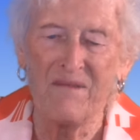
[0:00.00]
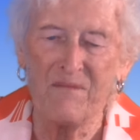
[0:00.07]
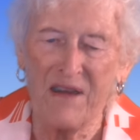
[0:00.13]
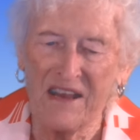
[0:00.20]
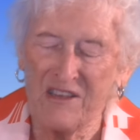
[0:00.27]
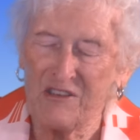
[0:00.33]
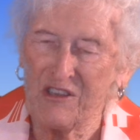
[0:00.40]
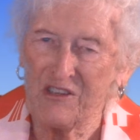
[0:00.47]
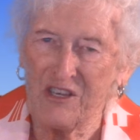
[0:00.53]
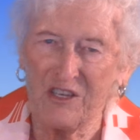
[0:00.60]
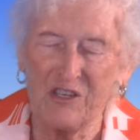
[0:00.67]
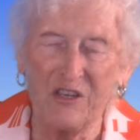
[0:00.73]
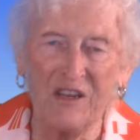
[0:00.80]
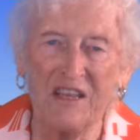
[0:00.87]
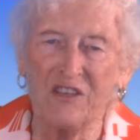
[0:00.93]
my
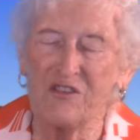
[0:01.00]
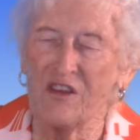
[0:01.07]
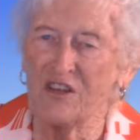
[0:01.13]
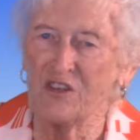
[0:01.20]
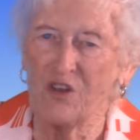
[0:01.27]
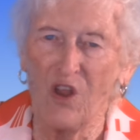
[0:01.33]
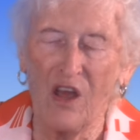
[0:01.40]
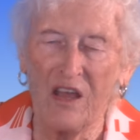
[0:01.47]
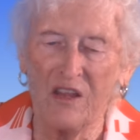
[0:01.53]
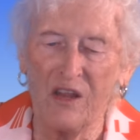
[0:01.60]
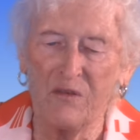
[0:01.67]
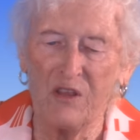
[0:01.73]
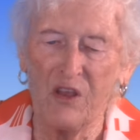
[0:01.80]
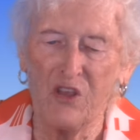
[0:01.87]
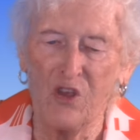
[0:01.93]
suggestion is that a,
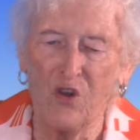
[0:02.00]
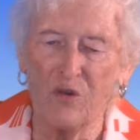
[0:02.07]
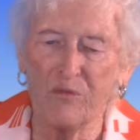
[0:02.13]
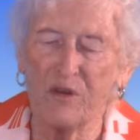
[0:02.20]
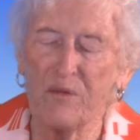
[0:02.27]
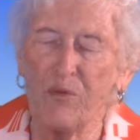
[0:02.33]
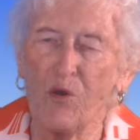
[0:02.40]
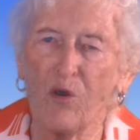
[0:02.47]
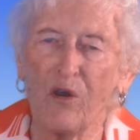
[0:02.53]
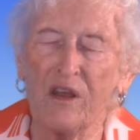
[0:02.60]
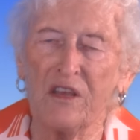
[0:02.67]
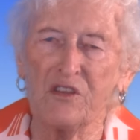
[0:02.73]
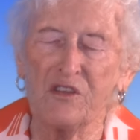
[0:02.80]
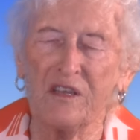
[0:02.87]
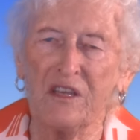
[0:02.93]
Yom Kippur
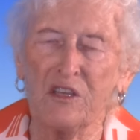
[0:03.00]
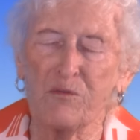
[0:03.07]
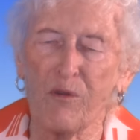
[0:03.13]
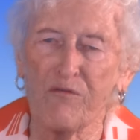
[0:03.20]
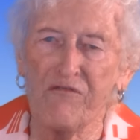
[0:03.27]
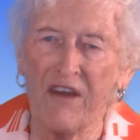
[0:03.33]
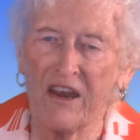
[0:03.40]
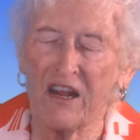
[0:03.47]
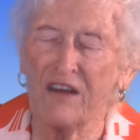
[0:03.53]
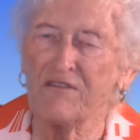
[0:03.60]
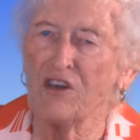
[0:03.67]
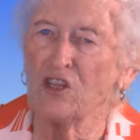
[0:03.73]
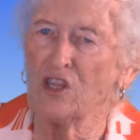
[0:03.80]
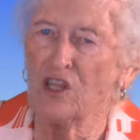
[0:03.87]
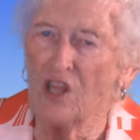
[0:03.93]
is, is prophetic of
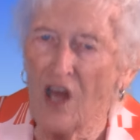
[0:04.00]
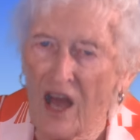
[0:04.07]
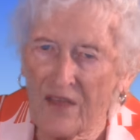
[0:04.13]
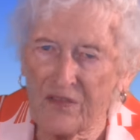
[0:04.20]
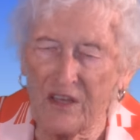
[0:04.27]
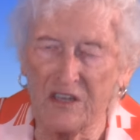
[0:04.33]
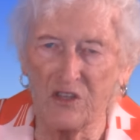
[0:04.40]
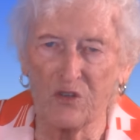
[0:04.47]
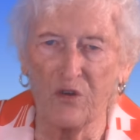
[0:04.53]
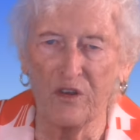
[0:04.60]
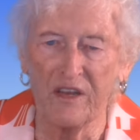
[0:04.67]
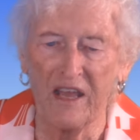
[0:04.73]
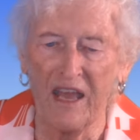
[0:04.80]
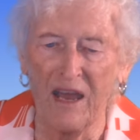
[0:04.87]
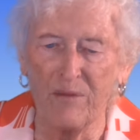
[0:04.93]
a lot that is
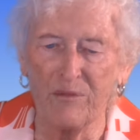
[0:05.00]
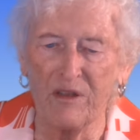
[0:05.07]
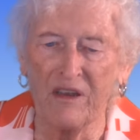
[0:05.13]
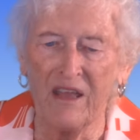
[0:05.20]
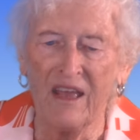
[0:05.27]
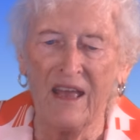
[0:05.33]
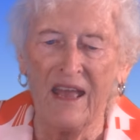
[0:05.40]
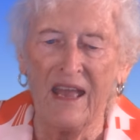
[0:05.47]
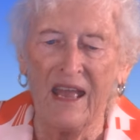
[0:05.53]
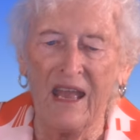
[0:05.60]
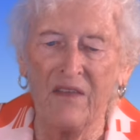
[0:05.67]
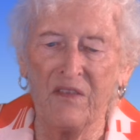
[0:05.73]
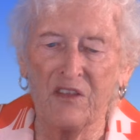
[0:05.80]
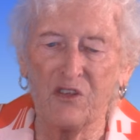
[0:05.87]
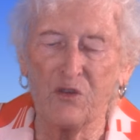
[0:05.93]
going to happen,
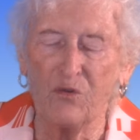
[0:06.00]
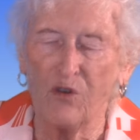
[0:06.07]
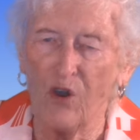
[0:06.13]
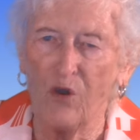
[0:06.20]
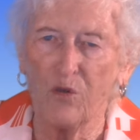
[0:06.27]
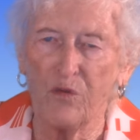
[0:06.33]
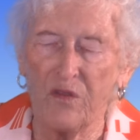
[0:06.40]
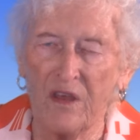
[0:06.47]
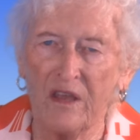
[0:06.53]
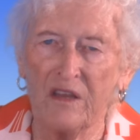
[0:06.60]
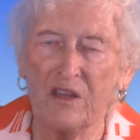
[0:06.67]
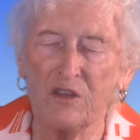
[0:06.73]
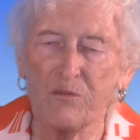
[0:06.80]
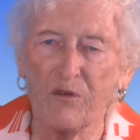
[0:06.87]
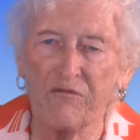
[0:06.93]
and that Sukkot
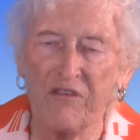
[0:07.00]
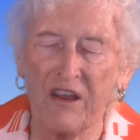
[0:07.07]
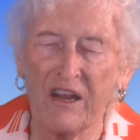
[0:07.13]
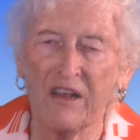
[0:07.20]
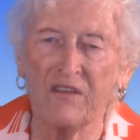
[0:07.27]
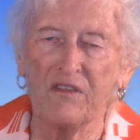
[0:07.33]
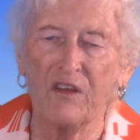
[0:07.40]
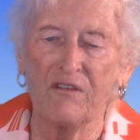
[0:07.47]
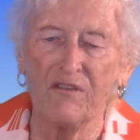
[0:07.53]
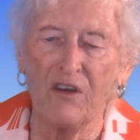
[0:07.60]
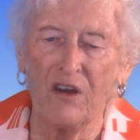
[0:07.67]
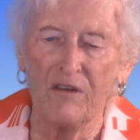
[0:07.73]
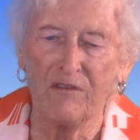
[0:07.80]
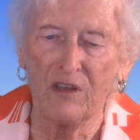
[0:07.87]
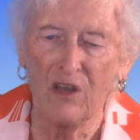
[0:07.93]
then is prophetic
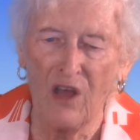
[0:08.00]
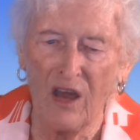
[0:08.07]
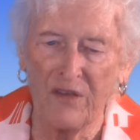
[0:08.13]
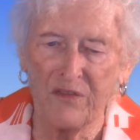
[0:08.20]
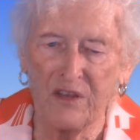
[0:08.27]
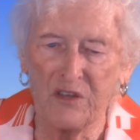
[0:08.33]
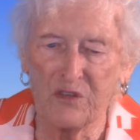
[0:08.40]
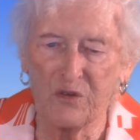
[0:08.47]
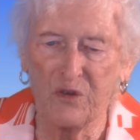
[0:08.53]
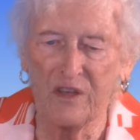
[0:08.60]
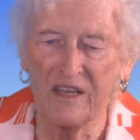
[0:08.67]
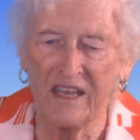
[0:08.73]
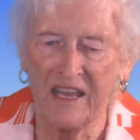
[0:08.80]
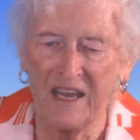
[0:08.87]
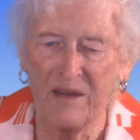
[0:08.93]
of a lot that is
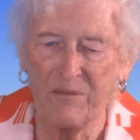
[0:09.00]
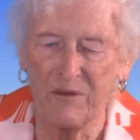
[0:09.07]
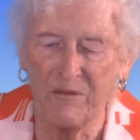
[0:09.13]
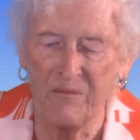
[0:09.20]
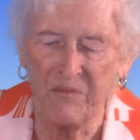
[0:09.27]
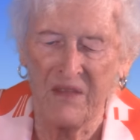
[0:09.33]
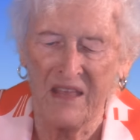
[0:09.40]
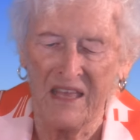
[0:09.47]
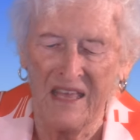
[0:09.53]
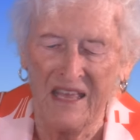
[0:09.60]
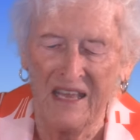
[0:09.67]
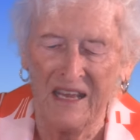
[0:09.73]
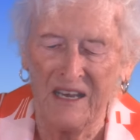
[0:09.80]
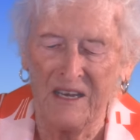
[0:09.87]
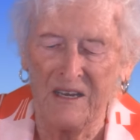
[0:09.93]
going to happen.
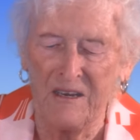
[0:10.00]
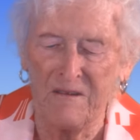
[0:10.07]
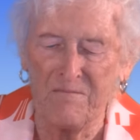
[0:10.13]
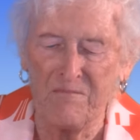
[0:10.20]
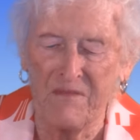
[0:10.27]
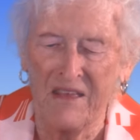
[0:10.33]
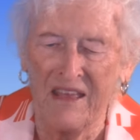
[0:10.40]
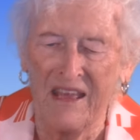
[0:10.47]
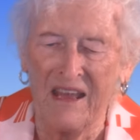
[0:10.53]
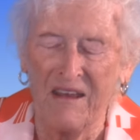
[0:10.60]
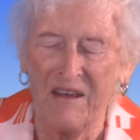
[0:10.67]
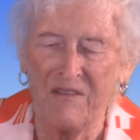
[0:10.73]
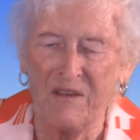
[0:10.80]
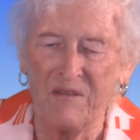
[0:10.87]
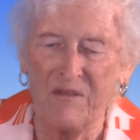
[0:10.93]
Um,
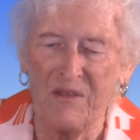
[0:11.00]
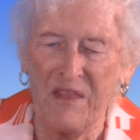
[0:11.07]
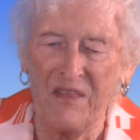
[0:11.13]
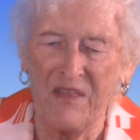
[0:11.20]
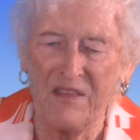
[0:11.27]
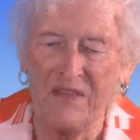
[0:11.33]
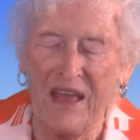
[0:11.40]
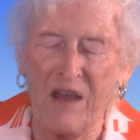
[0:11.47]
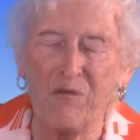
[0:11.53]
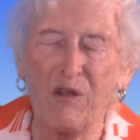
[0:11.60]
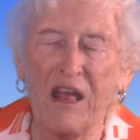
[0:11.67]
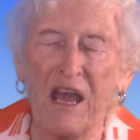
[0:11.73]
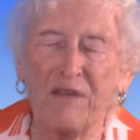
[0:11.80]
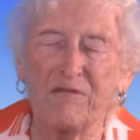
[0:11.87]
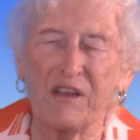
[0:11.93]
th th that
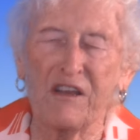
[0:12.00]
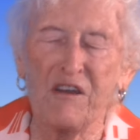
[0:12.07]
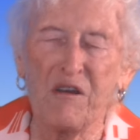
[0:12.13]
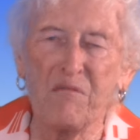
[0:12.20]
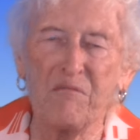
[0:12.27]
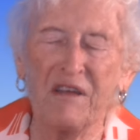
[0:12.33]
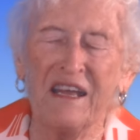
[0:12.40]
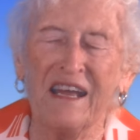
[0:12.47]
will have to come